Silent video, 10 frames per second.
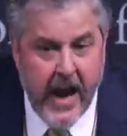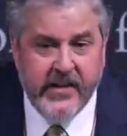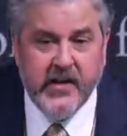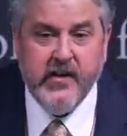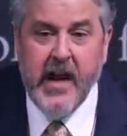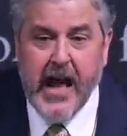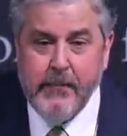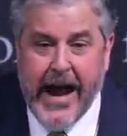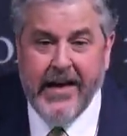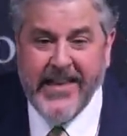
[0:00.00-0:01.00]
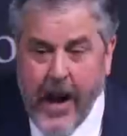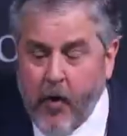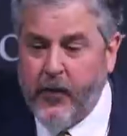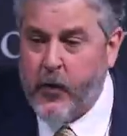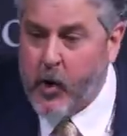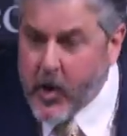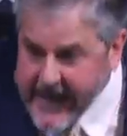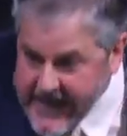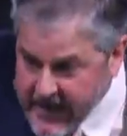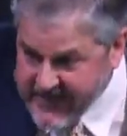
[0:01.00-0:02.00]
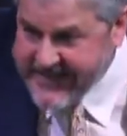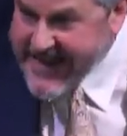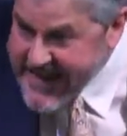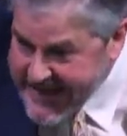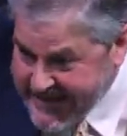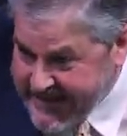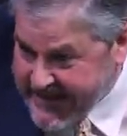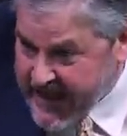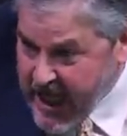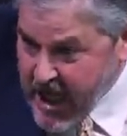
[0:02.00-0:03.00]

Grace is not about the overlooking of sin.